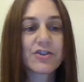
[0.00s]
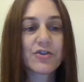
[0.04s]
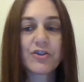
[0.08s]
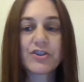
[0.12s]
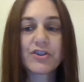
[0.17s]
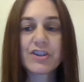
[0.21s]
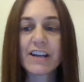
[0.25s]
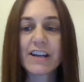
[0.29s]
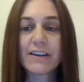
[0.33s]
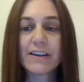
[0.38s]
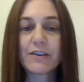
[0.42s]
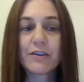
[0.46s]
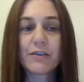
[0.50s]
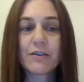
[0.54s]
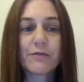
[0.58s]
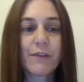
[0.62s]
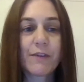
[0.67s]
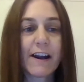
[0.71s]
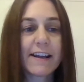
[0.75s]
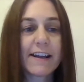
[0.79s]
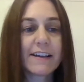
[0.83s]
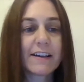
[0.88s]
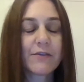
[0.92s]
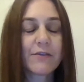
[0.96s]
Georgia.
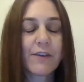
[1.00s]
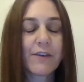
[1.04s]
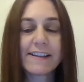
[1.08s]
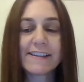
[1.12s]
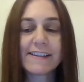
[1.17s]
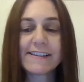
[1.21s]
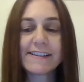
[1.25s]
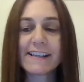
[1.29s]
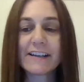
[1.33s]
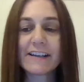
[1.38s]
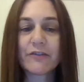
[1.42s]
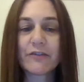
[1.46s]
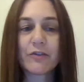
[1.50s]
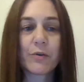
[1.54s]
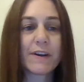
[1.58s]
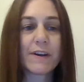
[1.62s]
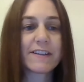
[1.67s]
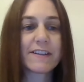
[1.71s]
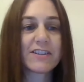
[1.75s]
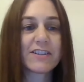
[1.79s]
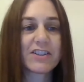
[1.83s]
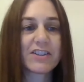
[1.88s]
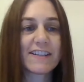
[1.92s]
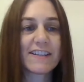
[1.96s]
Great set of
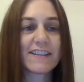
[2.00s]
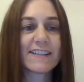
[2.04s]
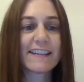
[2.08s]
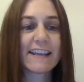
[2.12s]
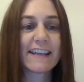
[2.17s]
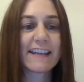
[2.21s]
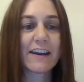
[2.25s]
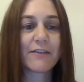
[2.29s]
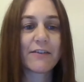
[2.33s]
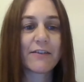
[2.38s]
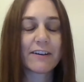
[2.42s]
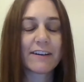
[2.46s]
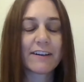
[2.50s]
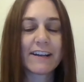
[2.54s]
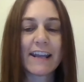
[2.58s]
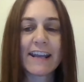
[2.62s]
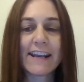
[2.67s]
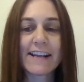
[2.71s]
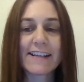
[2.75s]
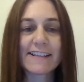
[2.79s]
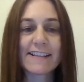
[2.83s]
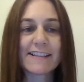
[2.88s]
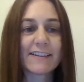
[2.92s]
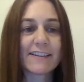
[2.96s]
questions there, and
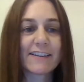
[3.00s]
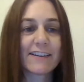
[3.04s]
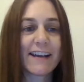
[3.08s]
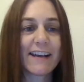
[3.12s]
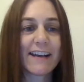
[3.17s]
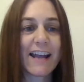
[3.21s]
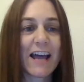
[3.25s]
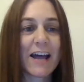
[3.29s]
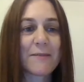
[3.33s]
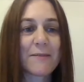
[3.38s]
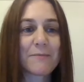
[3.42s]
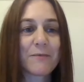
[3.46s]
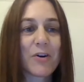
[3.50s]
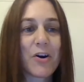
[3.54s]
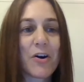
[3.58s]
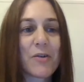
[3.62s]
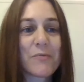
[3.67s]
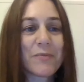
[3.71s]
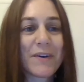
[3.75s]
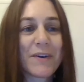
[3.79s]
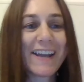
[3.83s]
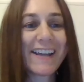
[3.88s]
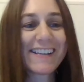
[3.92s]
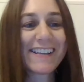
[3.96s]
excellent
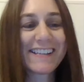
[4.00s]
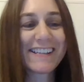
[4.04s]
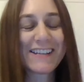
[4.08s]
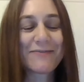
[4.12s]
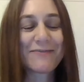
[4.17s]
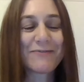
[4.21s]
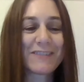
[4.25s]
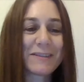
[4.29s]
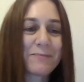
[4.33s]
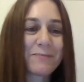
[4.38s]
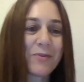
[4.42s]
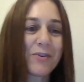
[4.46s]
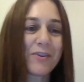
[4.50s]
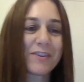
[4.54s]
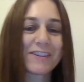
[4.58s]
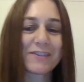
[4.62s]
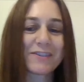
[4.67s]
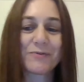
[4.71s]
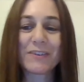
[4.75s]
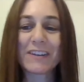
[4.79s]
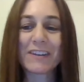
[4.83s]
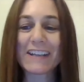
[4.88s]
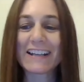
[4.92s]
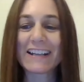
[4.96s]
comprehensive response.
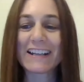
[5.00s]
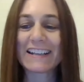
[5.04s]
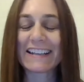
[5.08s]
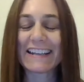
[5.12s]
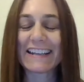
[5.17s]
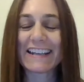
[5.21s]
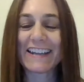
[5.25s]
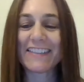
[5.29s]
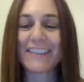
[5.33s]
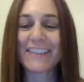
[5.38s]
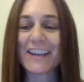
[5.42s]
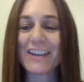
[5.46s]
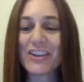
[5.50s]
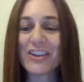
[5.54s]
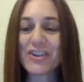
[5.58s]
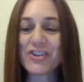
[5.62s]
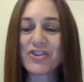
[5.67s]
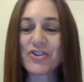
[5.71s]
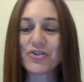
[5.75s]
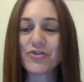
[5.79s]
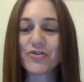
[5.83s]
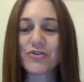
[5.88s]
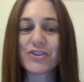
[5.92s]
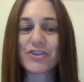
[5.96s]
Really clear. Thank you,
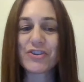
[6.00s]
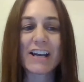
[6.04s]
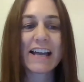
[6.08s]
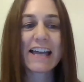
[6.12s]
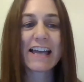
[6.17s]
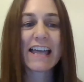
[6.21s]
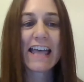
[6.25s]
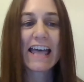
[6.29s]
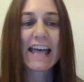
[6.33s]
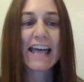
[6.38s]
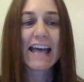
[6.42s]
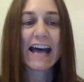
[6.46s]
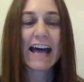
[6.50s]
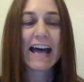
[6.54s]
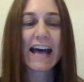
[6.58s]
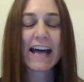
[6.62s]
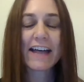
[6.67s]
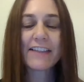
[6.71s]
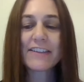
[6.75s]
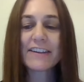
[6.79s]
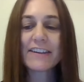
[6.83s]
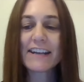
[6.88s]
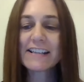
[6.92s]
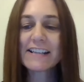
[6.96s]
Georgia.
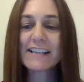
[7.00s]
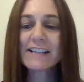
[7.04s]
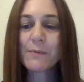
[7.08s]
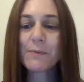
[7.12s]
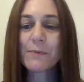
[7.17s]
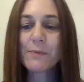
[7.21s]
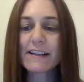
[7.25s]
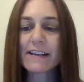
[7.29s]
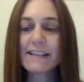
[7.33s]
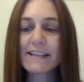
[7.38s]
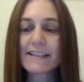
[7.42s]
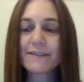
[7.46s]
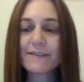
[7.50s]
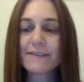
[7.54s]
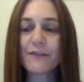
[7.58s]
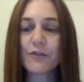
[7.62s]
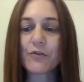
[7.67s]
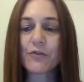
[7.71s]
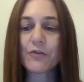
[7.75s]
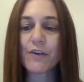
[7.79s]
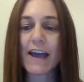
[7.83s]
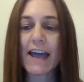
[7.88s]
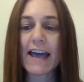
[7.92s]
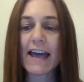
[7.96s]
The next one is
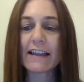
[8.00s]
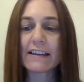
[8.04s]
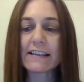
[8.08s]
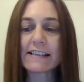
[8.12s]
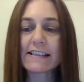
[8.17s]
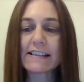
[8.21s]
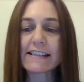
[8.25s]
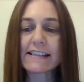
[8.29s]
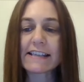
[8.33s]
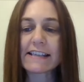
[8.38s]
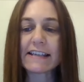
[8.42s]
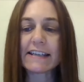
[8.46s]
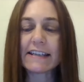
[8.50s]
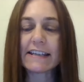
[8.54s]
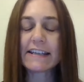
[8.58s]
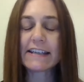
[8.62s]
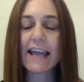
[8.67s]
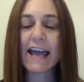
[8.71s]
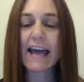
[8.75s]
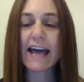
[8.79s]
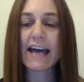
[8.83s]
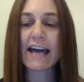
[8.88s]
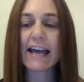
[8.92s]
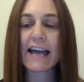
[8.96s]
for Alison,
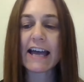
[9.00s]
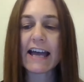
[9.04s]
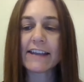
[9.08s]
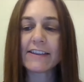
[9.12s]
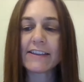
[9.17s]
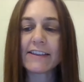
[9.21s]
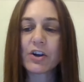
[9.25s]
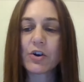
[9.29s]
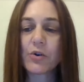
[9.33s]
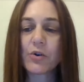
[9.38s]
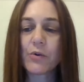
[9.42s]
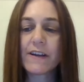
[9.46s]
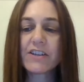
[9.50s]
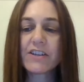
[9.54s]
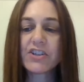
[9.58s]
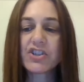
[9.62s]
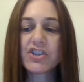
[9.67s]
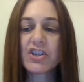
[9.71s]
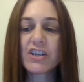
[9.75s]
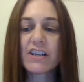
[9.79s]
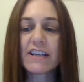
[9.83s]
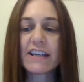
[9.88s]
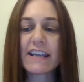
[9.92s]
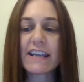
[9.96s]
and the
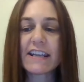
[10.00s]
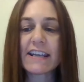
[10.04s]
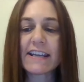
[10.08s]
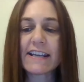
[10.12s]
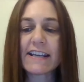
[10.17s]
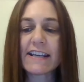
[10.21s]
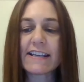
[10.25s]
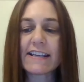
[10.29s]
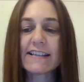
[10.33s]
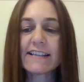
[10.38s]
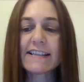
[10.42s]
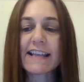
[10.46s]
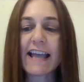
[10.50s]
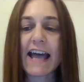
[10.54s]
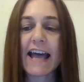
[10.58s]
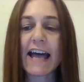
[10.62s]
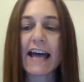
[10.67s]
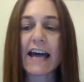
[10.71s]
question is,